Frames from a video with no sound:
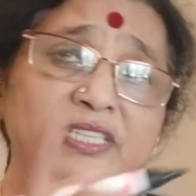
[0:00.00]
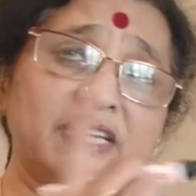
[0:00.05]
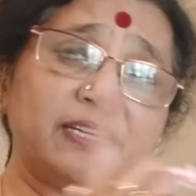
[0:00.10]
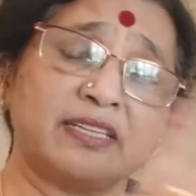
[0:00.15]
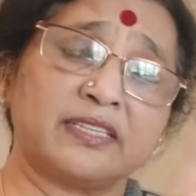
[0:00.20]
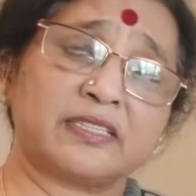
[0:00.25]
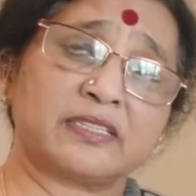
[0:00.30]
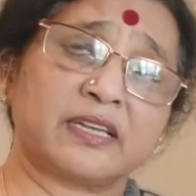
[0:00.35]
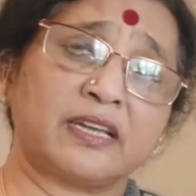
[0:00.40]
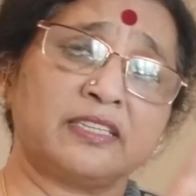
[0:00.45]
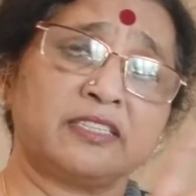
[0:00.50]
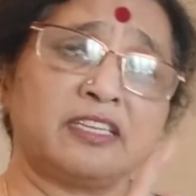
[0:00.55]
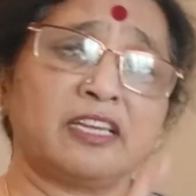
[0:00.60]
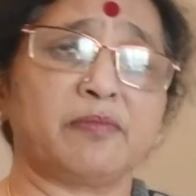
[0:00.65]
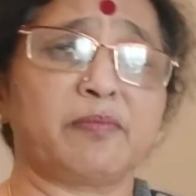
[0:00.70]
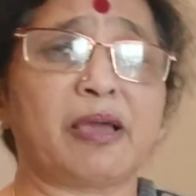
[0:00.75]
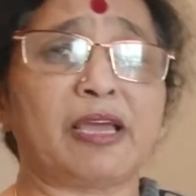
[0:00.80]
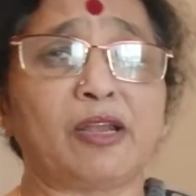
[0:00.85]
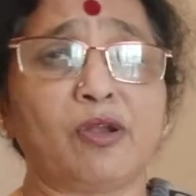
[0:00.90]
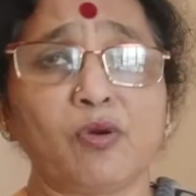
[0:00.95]
discussed
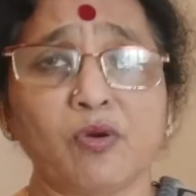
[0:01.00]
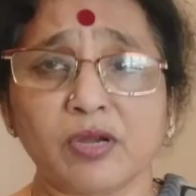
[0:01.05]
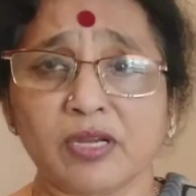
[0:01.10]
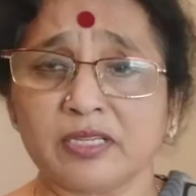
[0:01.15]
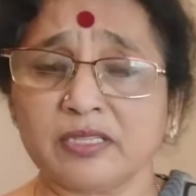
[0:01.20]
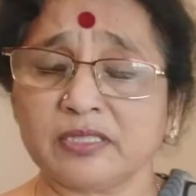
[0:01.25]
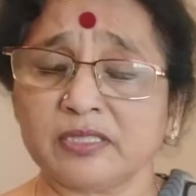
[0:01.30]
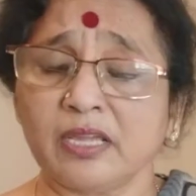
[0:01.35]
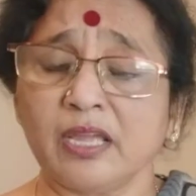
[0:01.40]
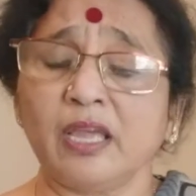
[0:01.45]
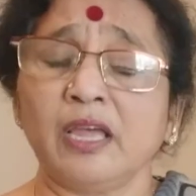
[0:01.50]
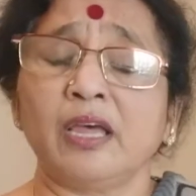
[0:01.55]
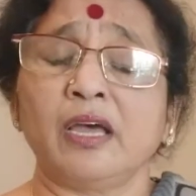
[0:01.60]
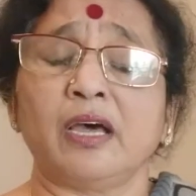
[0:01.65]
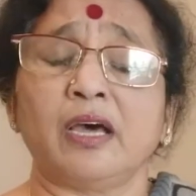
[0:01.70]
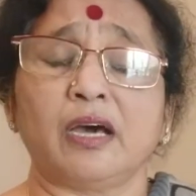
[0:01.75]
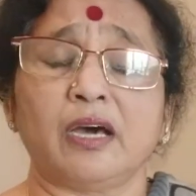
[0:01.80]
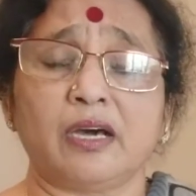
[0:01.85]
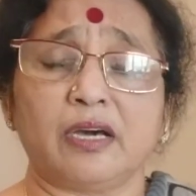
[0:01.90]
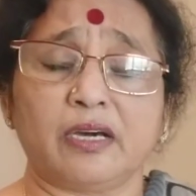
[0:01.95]
in my locus
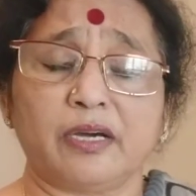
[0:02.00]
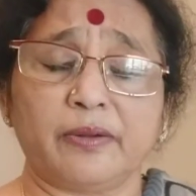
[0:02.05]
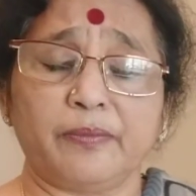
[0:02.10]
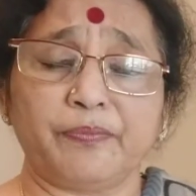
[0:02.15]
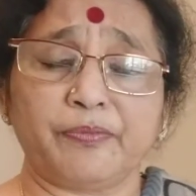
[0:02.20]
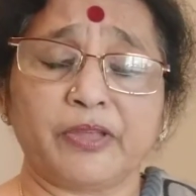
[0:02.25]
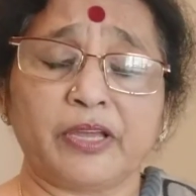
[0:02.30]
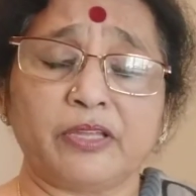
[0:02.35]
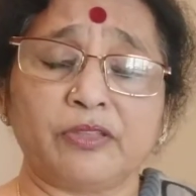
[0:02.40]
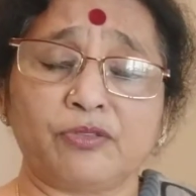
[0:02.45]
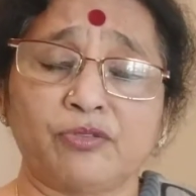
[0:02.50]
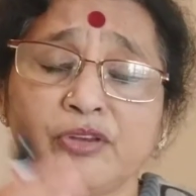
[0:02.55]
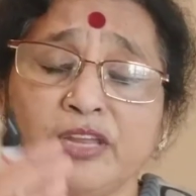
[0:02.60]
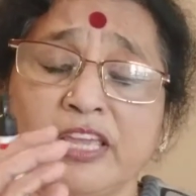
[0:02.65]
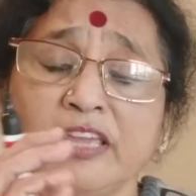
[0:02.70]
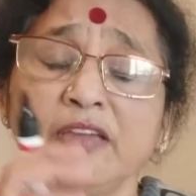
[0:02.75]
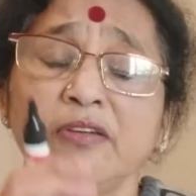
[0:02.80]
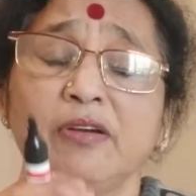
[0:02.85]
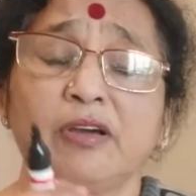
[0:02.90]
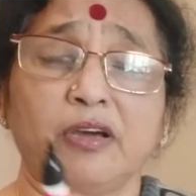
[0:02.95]

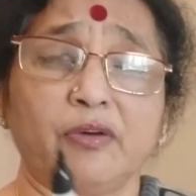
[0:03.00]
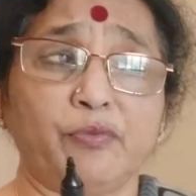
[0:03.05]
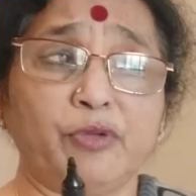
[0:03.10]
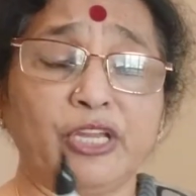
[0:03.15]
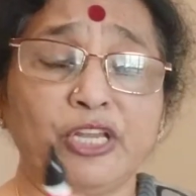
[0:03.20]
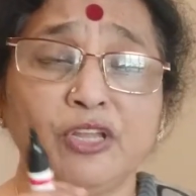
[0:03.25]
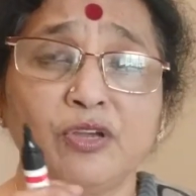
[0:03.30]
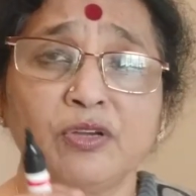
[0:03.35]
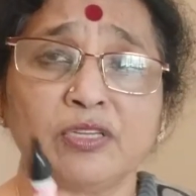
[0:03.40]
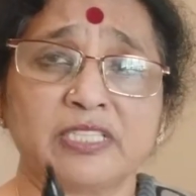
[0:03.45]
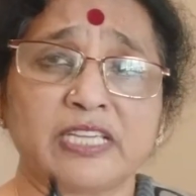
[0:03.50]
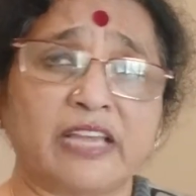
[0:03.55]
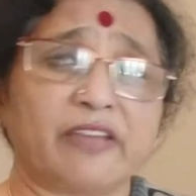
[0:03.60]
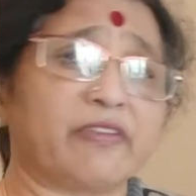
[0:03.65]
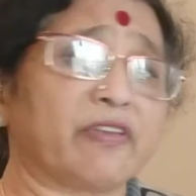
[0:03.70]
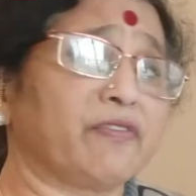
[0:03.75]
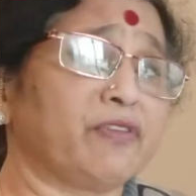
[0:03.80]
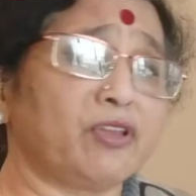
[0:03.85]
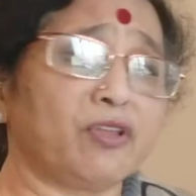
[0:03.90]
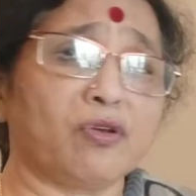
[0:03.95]
3 videos I
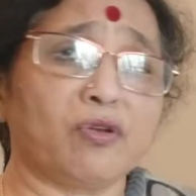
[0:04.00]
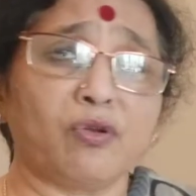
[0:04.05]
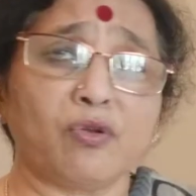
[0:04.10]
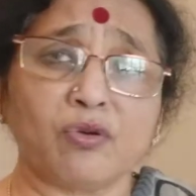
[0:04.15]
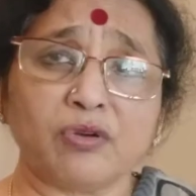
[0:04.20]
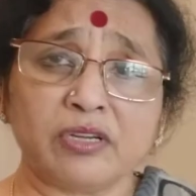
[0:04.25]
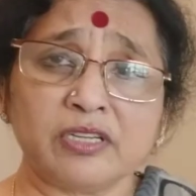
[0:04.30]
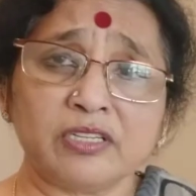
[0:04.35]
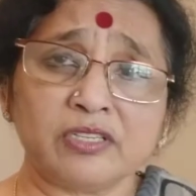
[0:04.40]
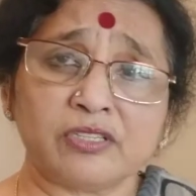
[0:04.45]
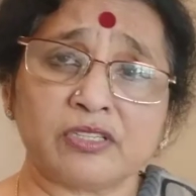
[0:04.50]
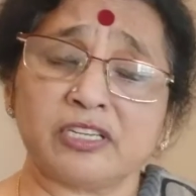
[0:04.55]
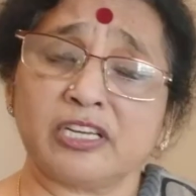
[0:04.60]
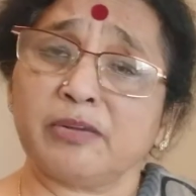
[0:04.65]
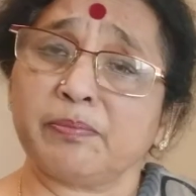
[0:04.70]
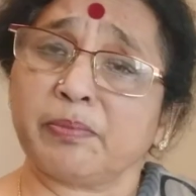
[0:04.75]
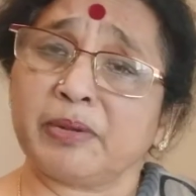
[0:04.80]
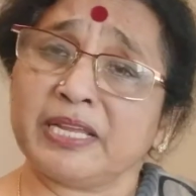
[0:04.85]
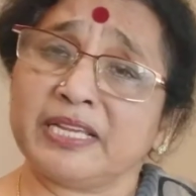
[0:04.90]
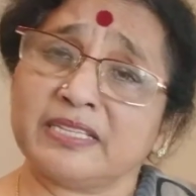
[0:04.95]
have given you on locus,
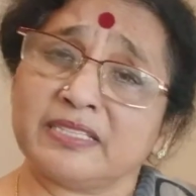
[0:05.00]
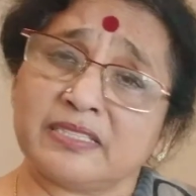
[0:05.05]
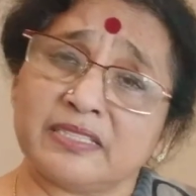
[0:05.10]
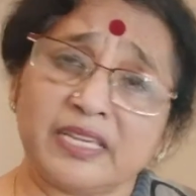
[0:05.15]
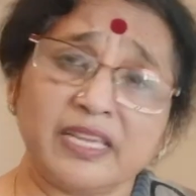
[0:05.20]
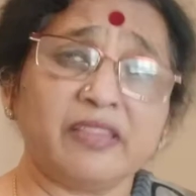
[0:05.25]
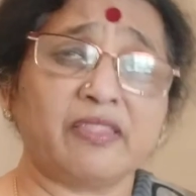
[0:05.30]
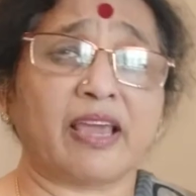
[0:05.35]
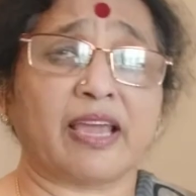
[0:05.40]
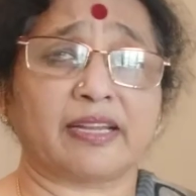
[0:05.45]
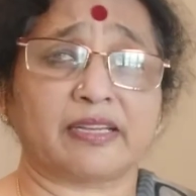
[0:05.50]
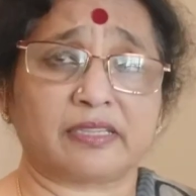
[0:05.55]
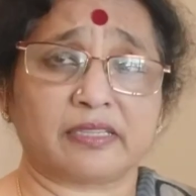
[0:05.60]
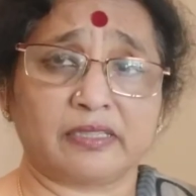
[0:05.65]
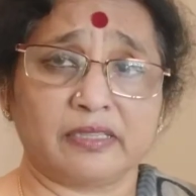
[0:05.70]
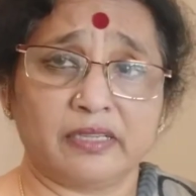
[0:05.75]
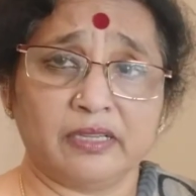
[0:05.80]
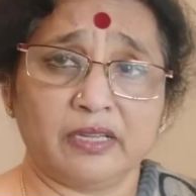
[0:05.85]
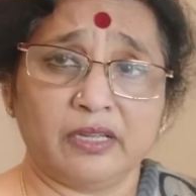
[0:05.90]
children. Please see that.